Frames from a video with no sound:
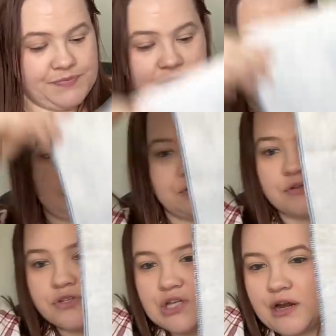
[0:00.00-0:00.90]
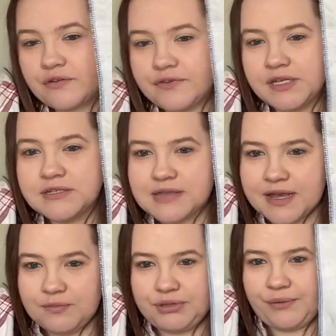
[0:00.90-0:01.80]
And shark fin is like
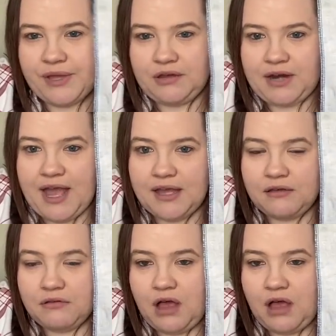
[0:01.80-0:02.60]
a bluey gray.